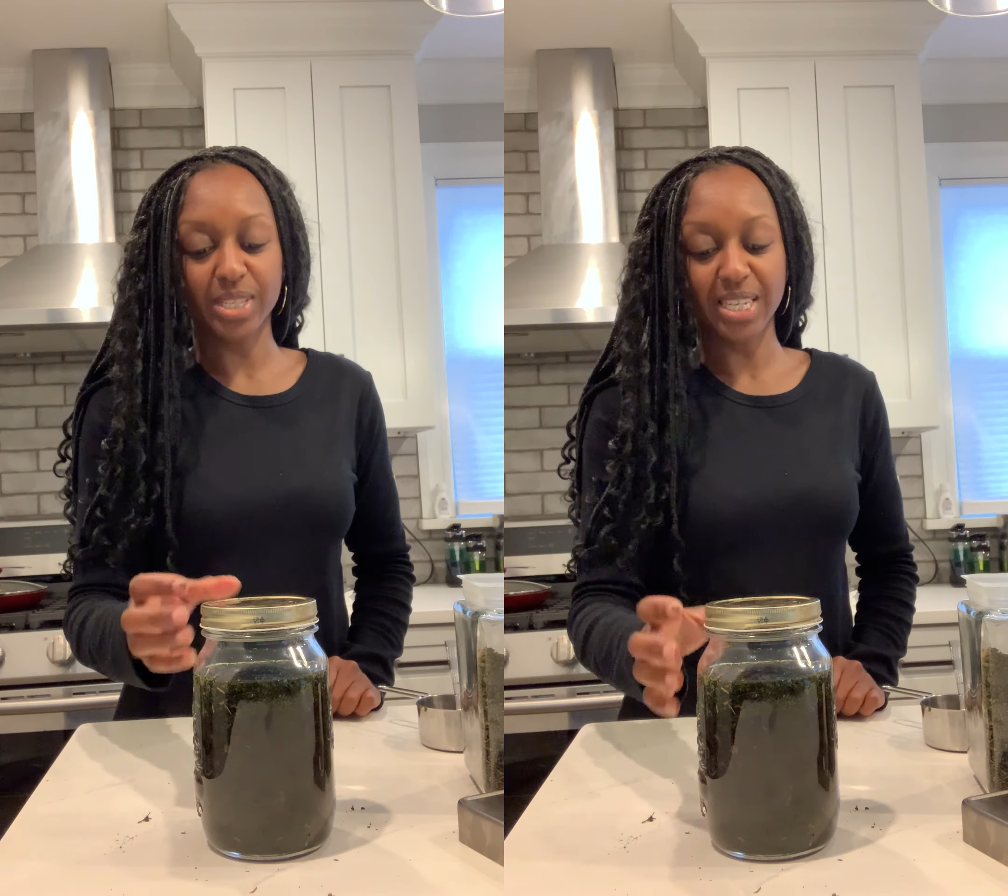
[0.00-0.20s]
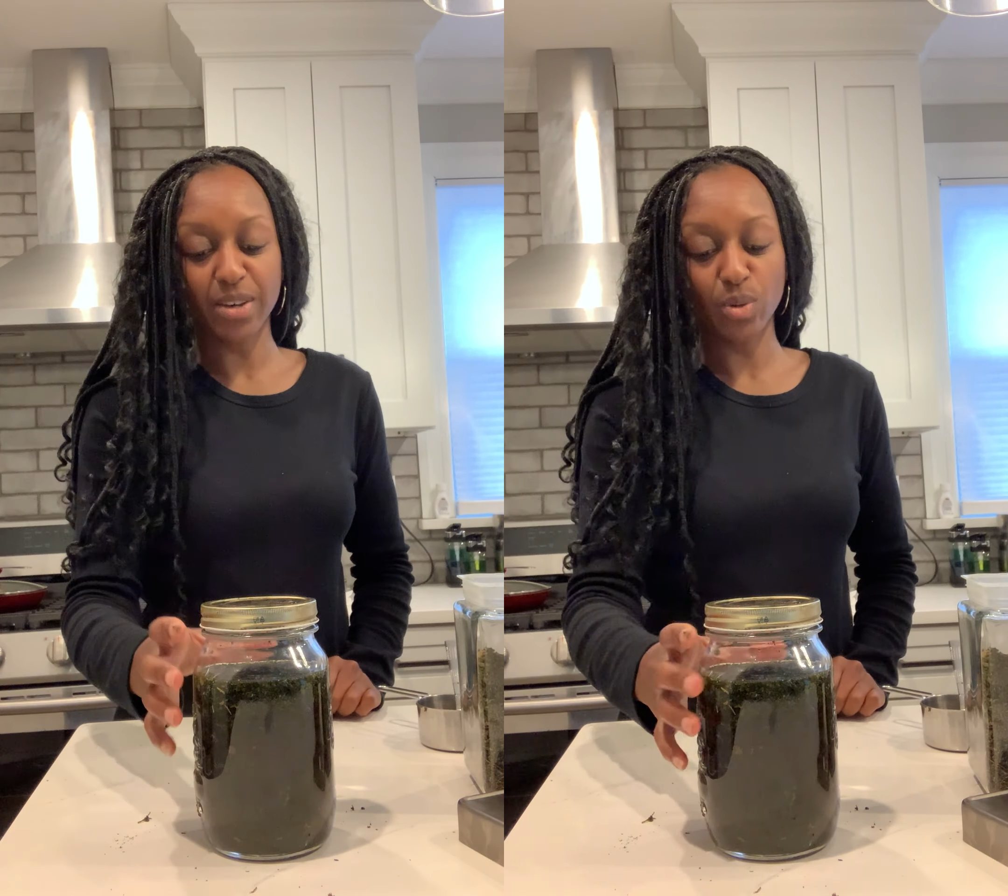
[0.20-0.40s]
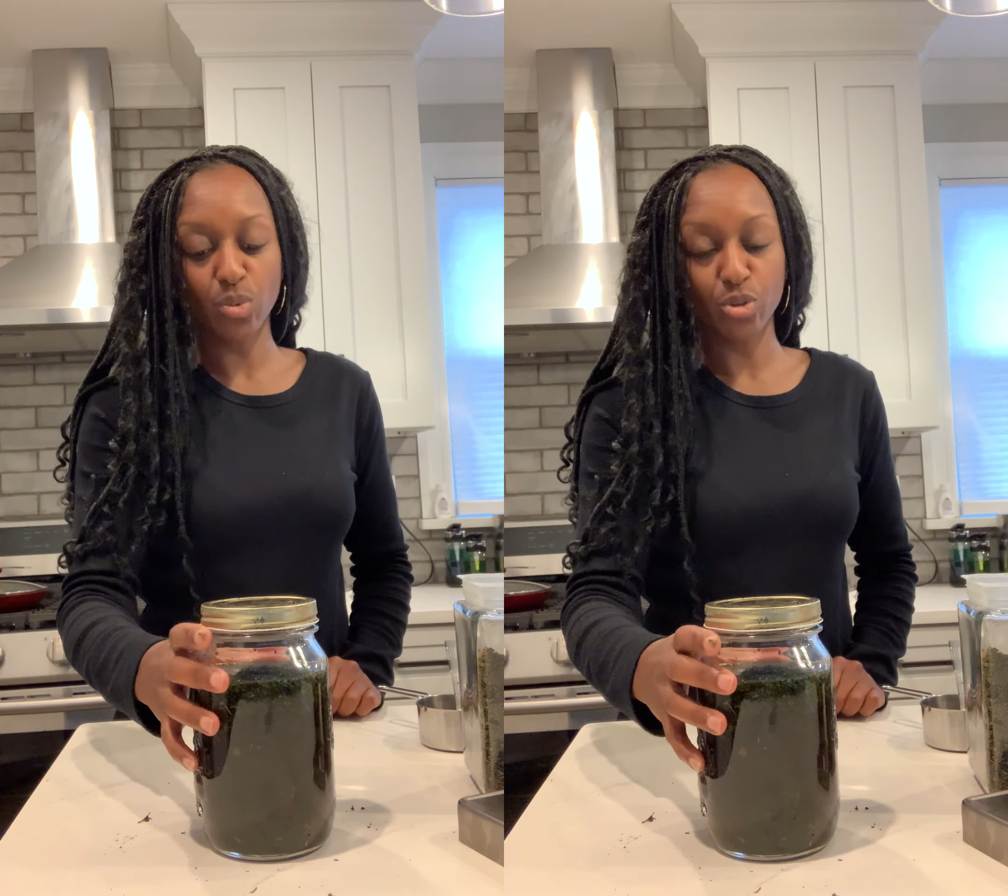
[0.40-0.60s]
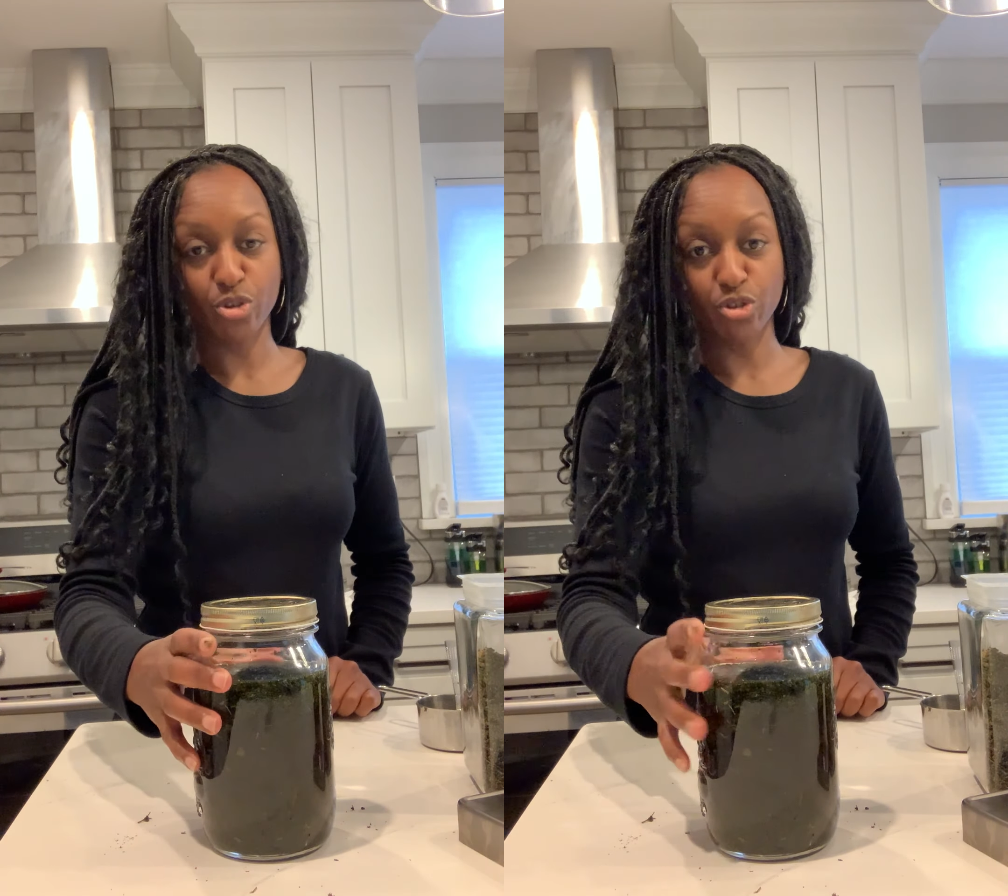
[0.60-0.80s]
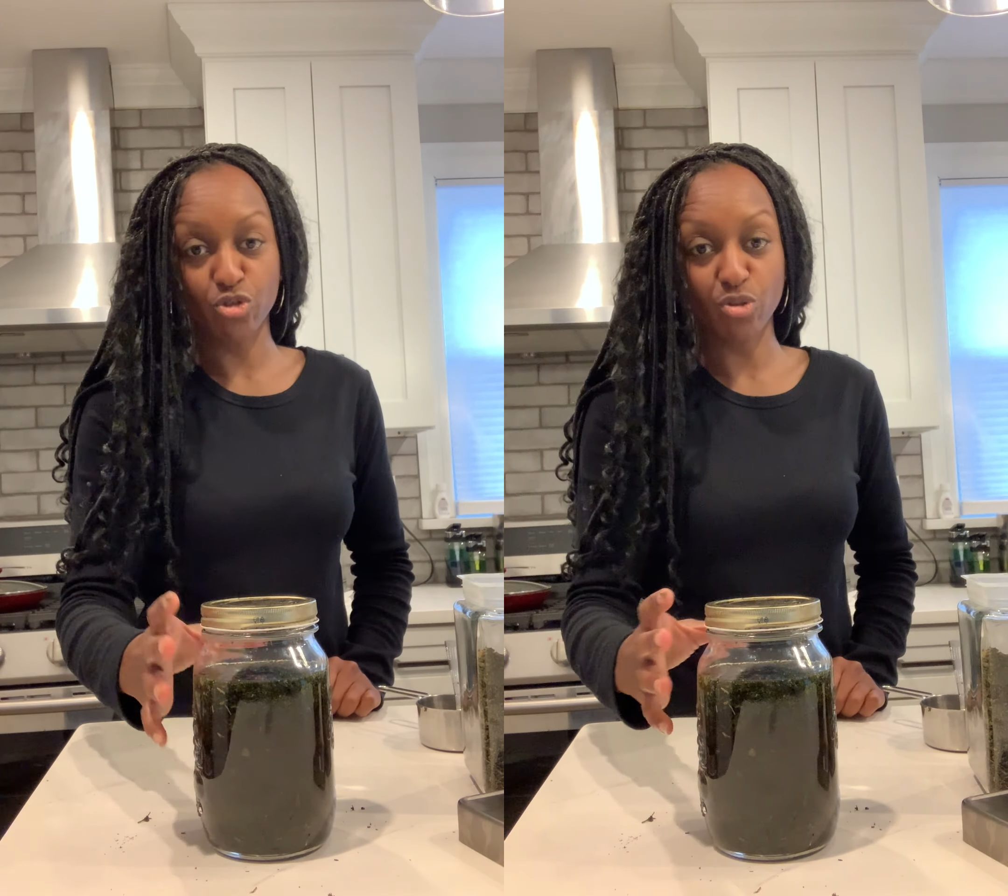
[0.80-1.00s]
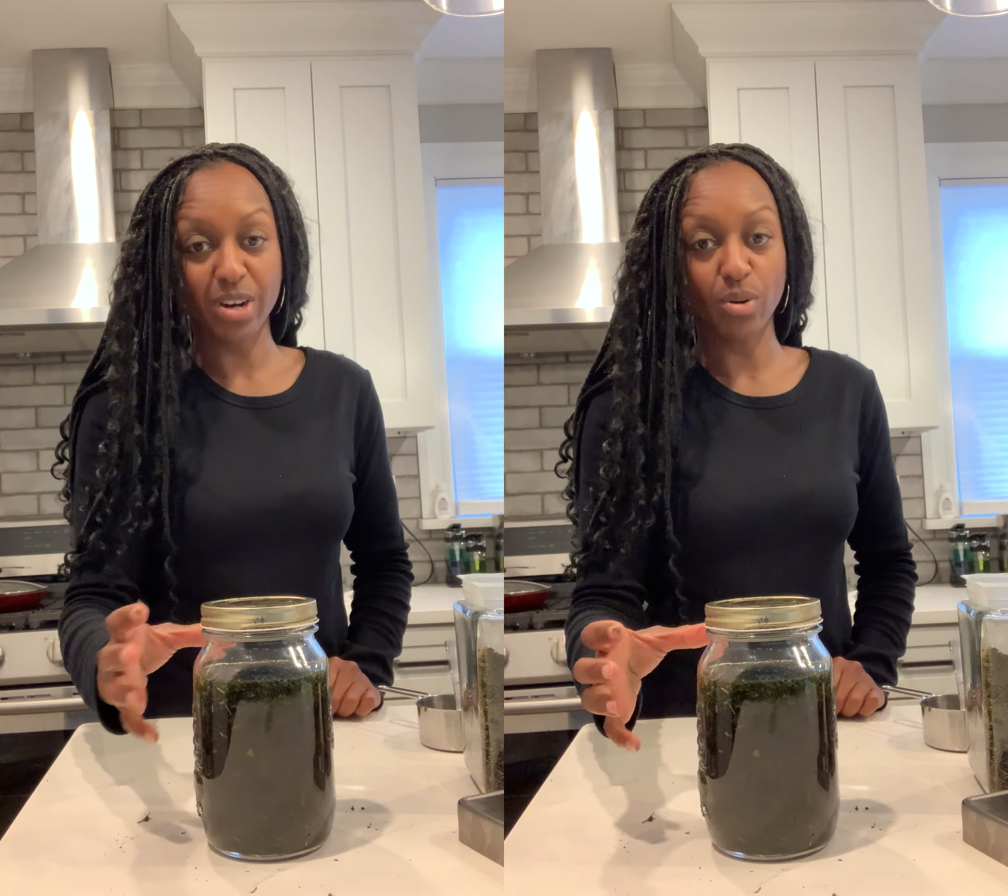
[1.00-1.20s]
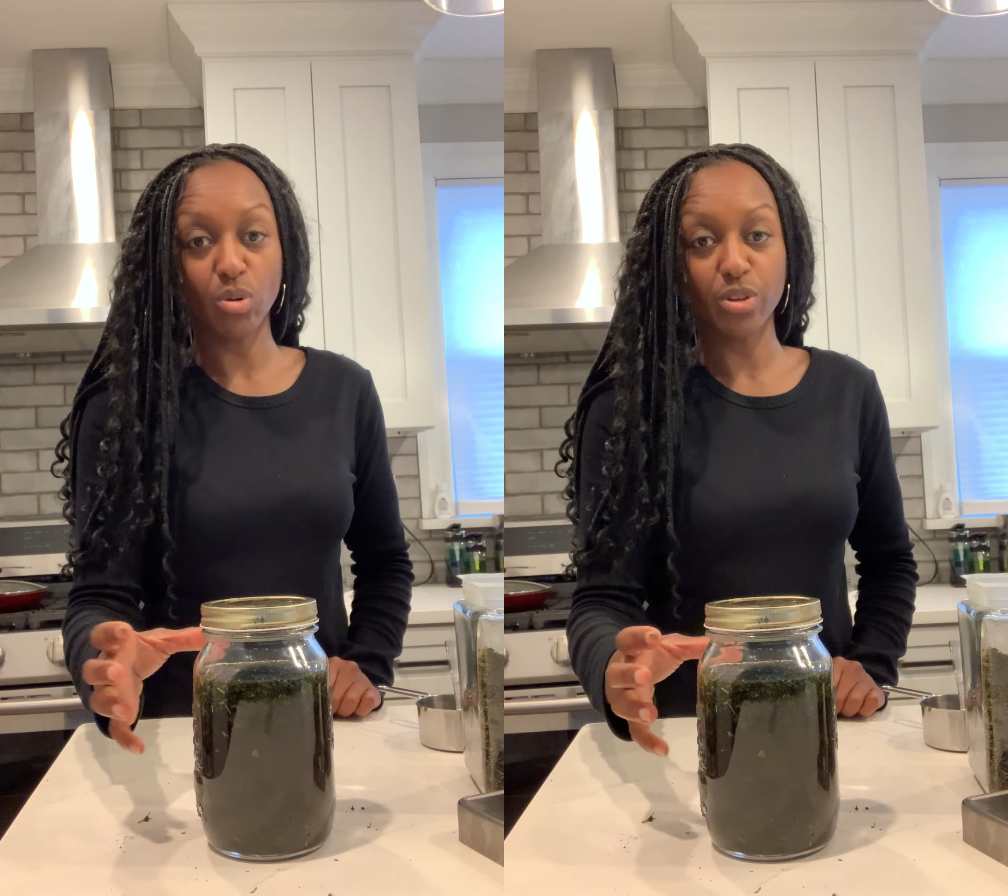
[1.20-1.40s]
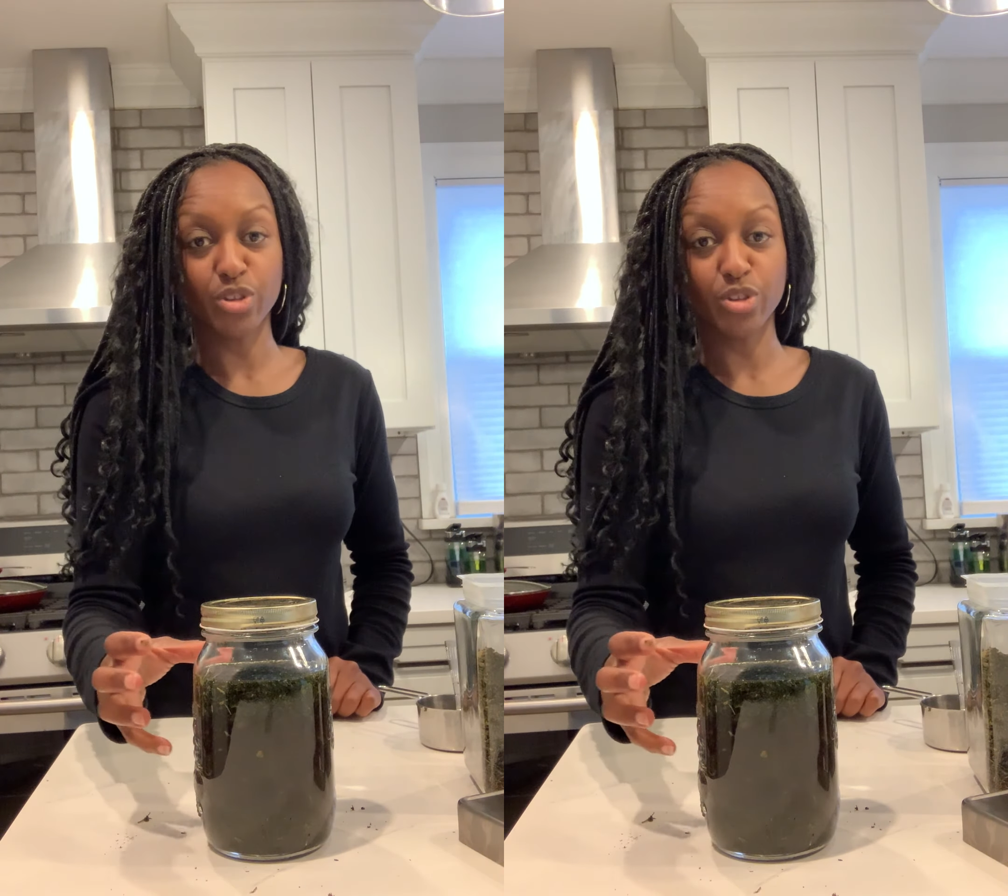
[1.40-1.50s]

allow the water to draw out all of the